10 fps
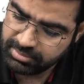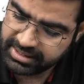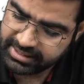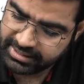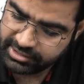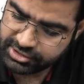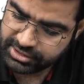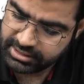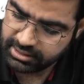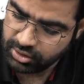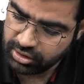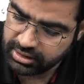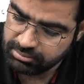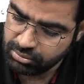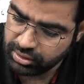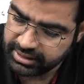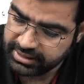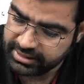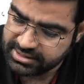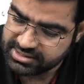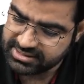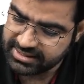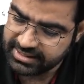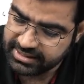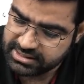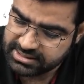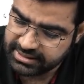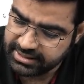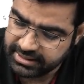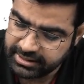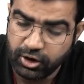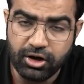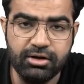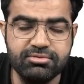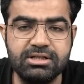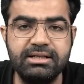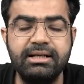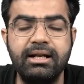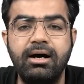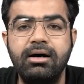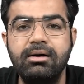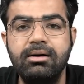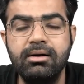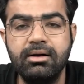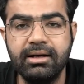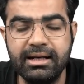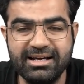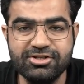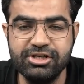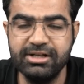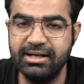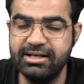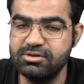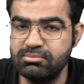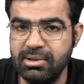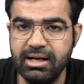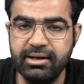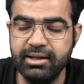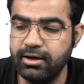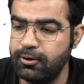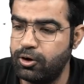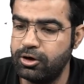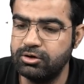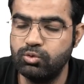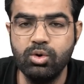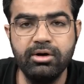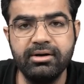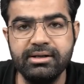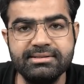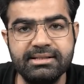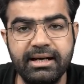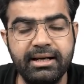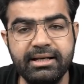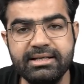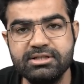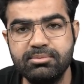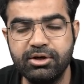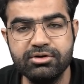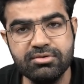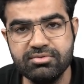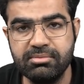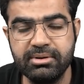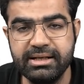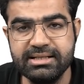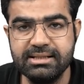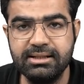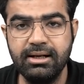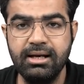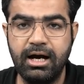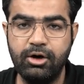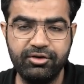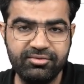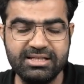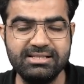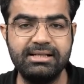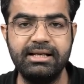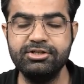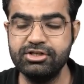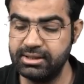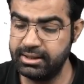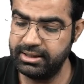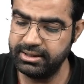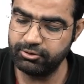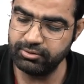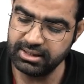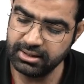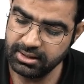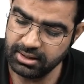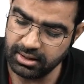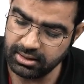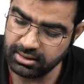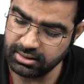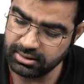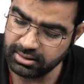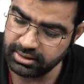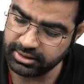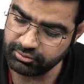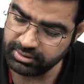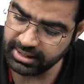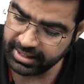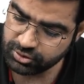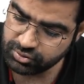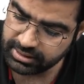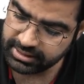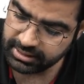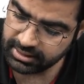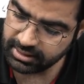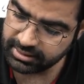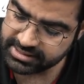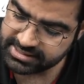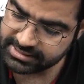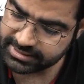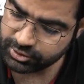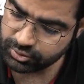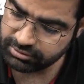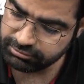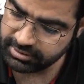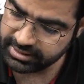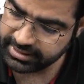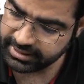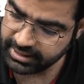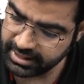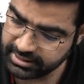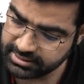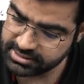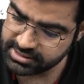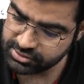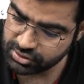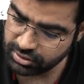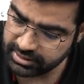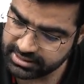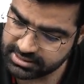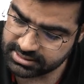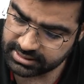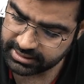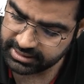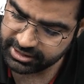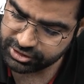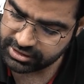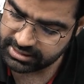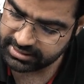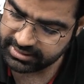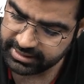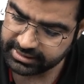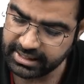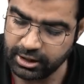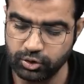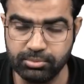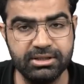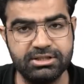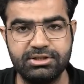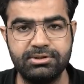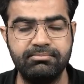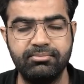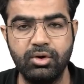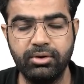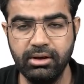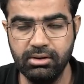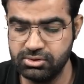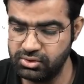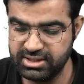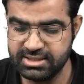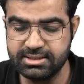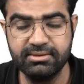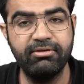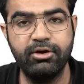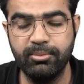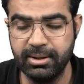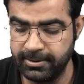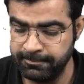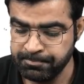by a glacier or a moraine is released suddenly. All of a sudden, a glacier is melting or the water is released because of some reason out of this glacier. It will actually result into the flooding, and this is known as glacial lake outburst. Okay, so this is the phenomena.